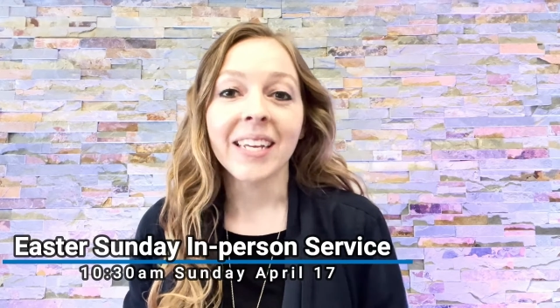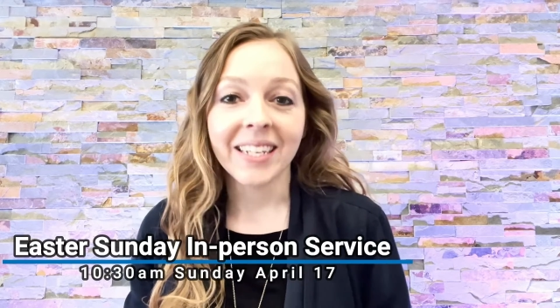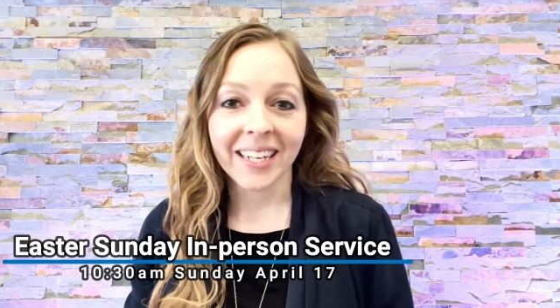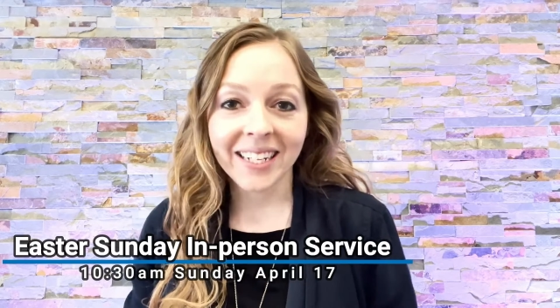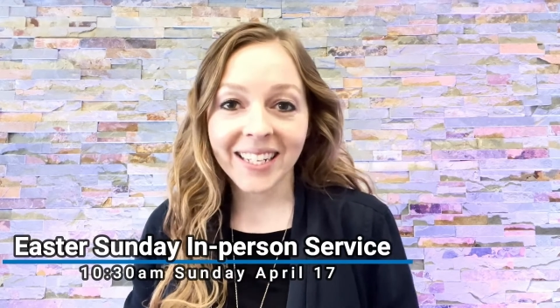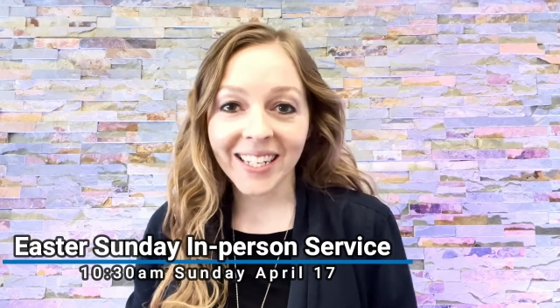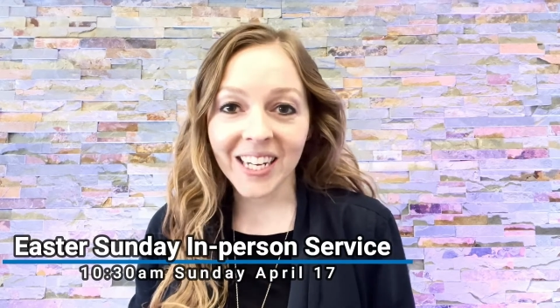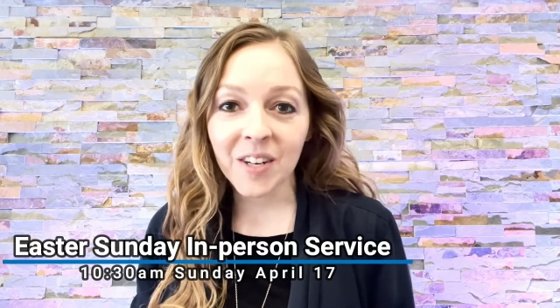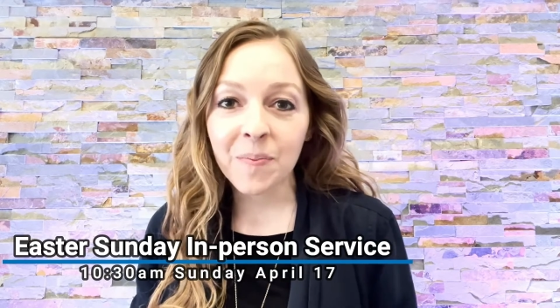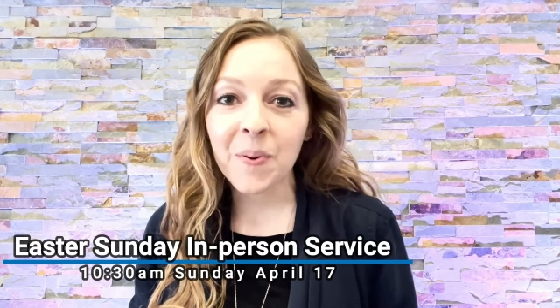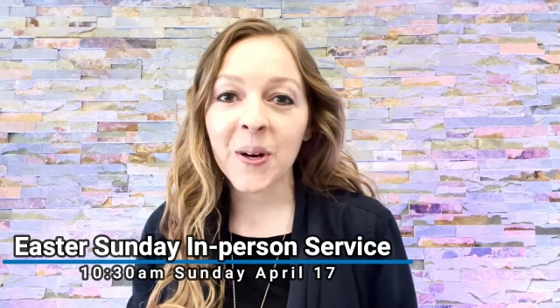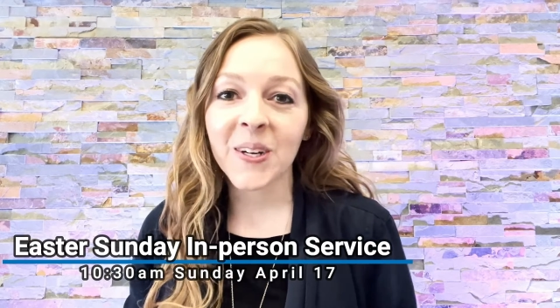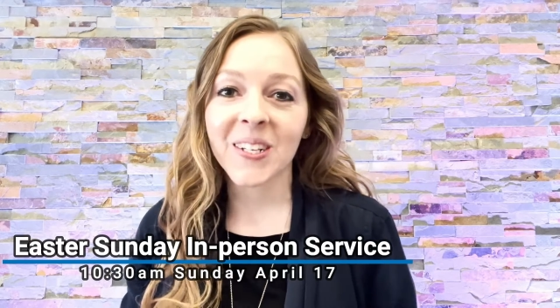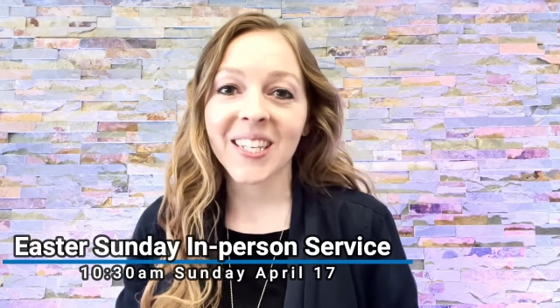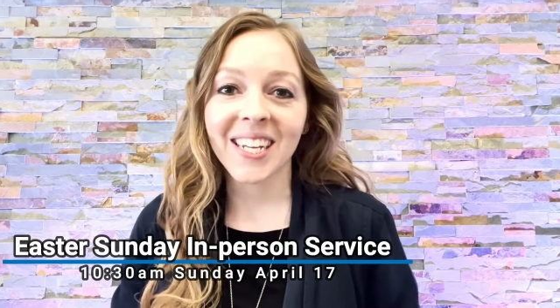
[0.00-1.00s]
It's in
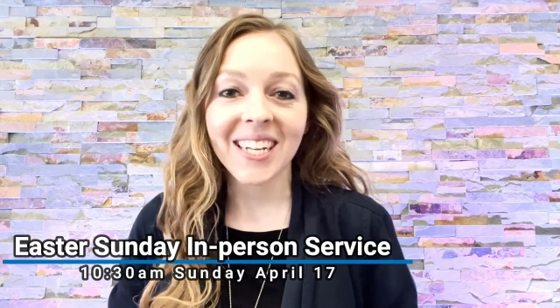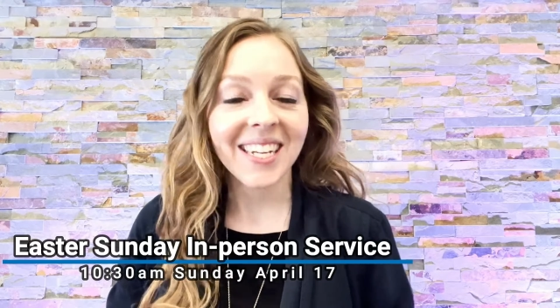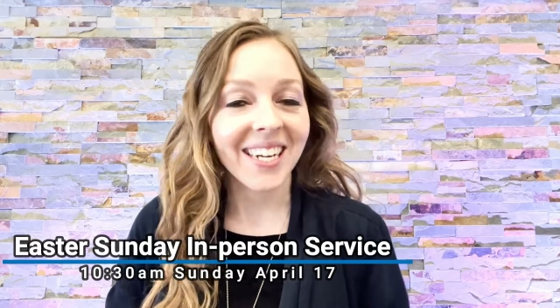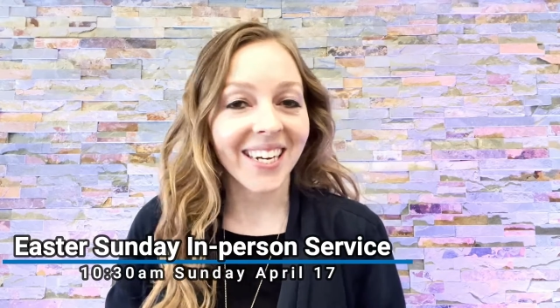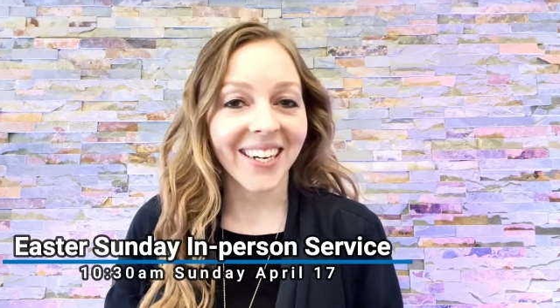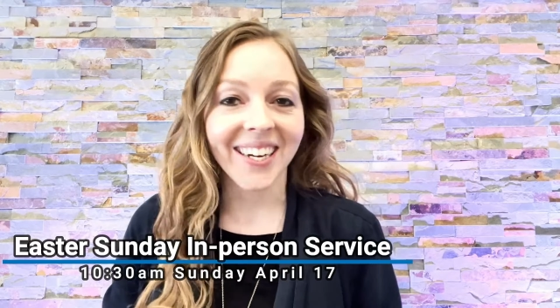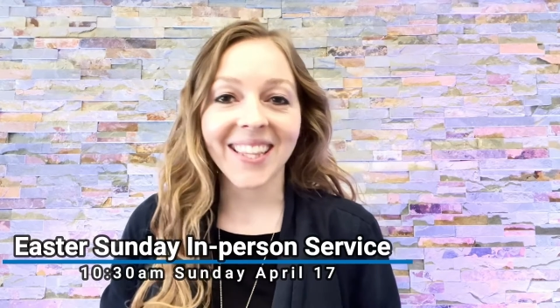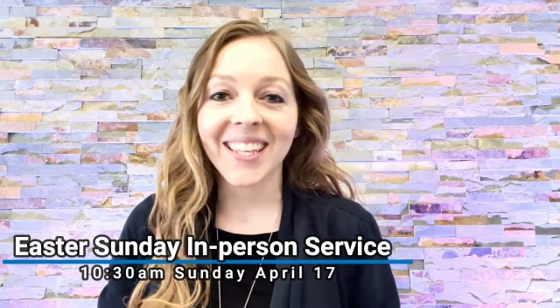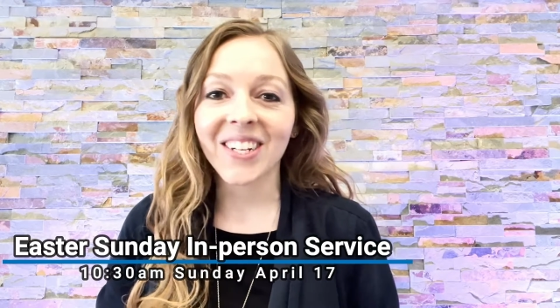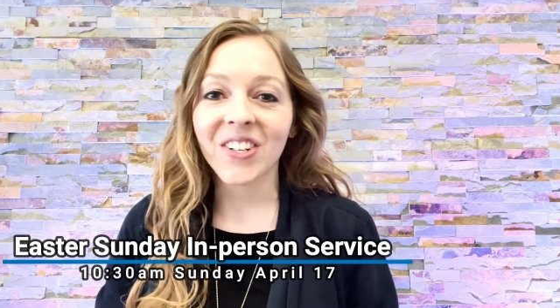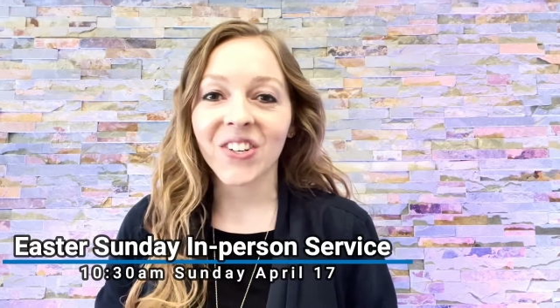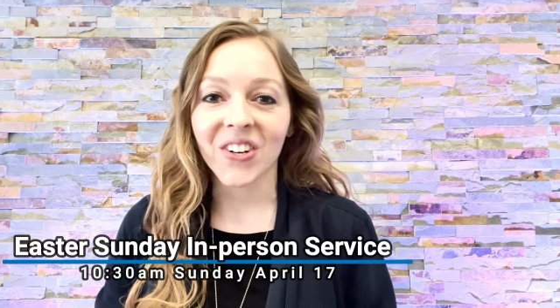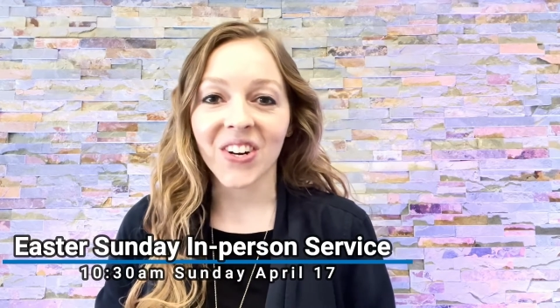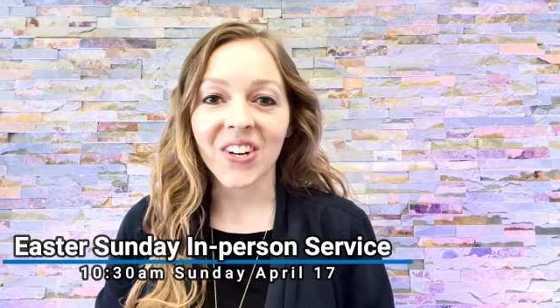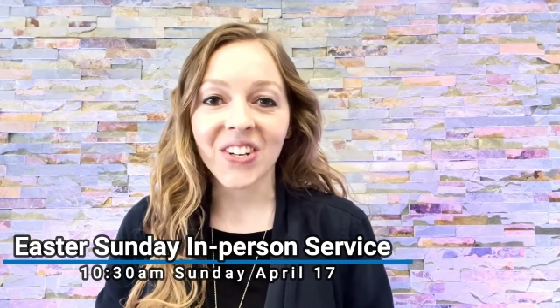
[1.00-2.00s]
person here at the
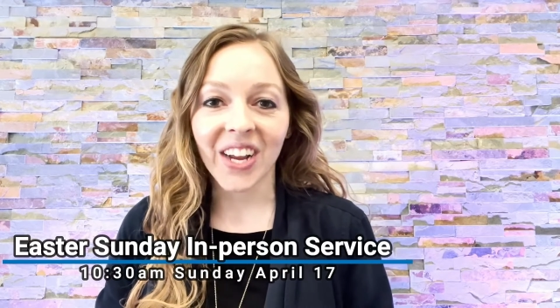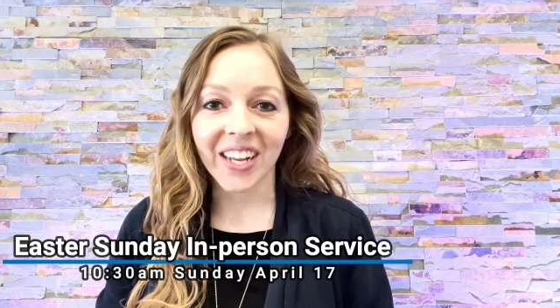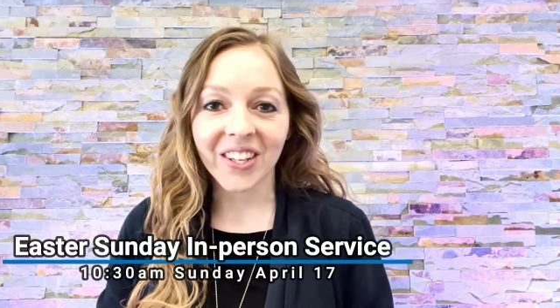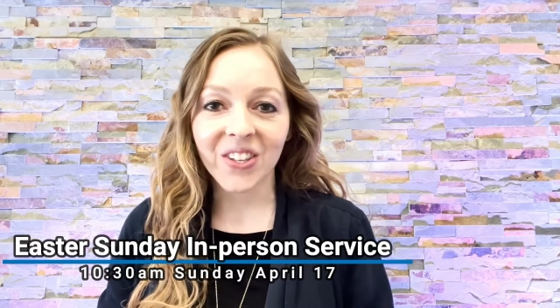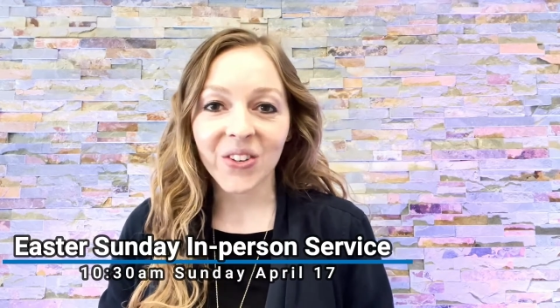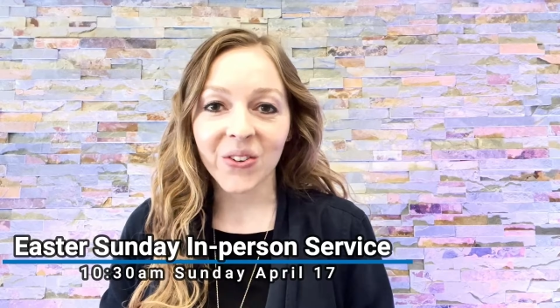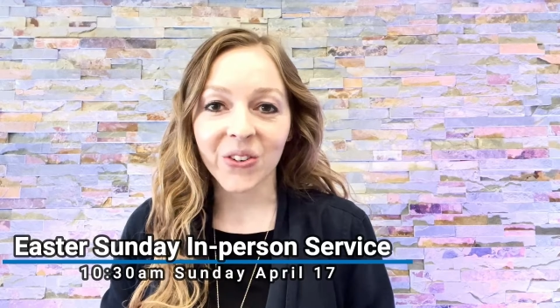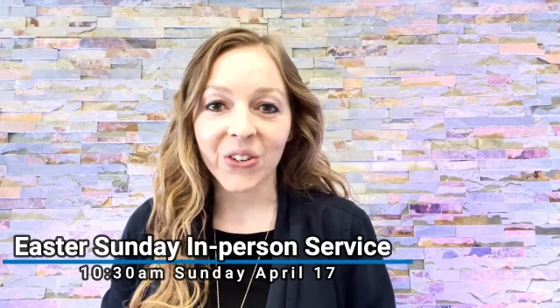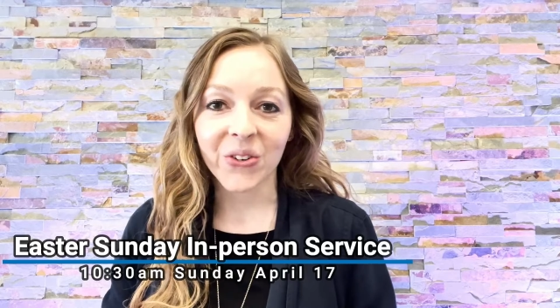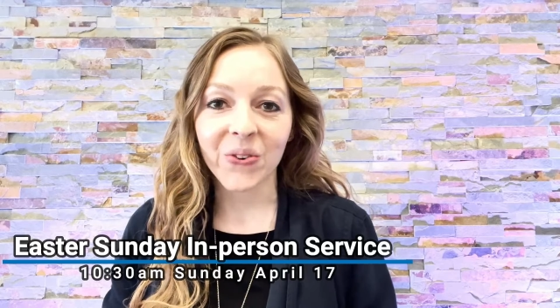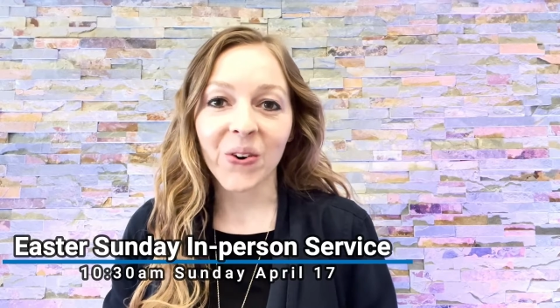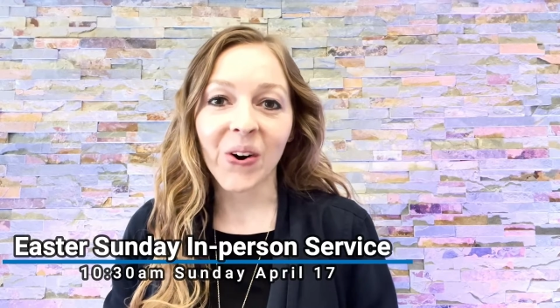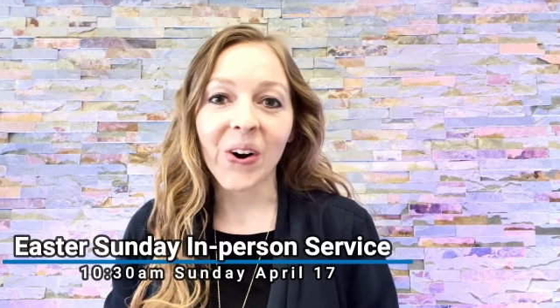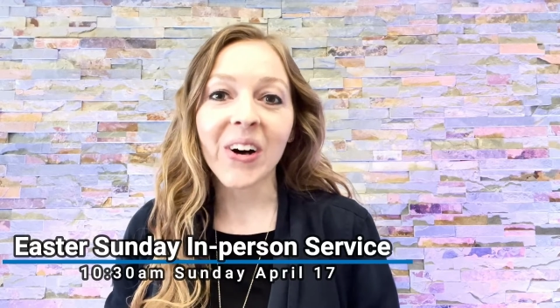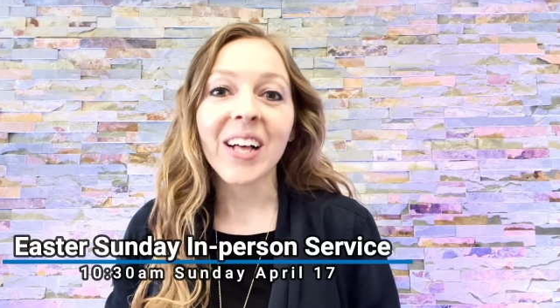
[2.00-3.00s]
church as
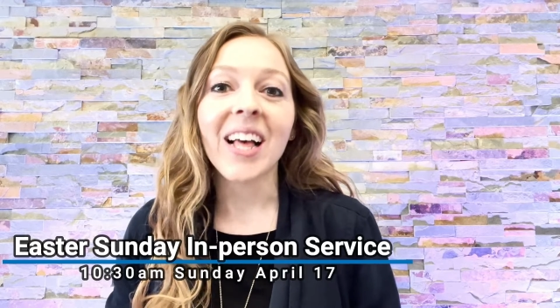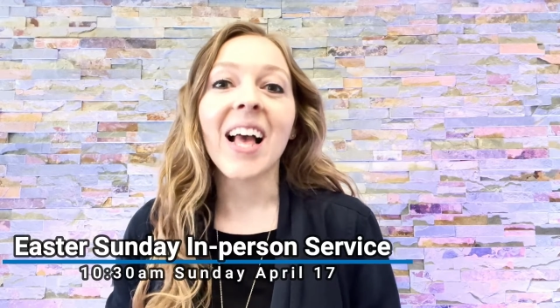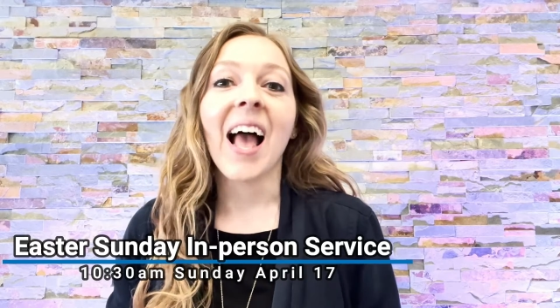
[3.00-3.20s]
usual,